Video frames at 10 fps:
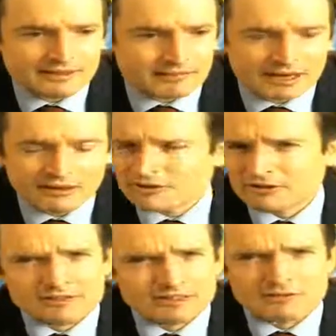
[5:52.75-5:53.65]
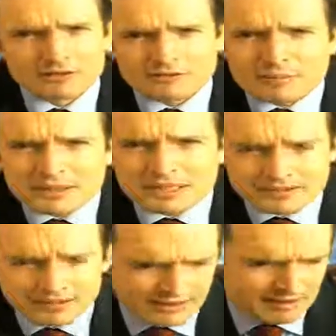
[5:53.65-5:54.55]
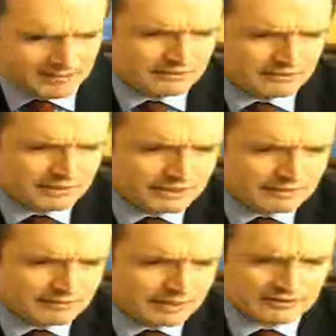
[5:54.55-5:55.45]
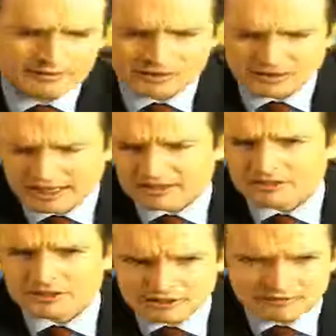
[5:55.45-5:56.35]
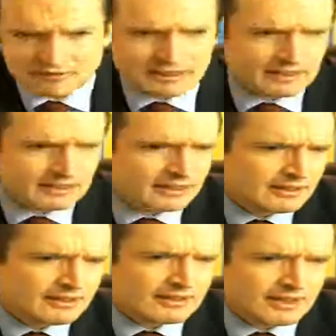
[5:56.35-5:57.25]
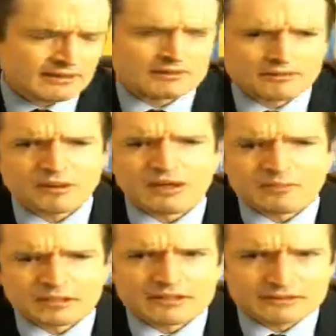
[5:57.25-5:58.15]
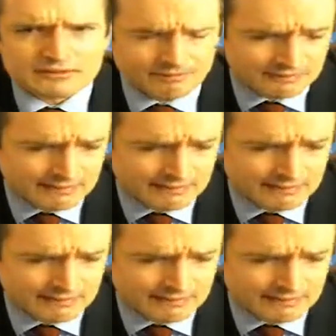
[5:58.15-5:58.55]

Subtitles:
Byron York did a wonderful piece on that, by the way, about the communication of the House Republicans.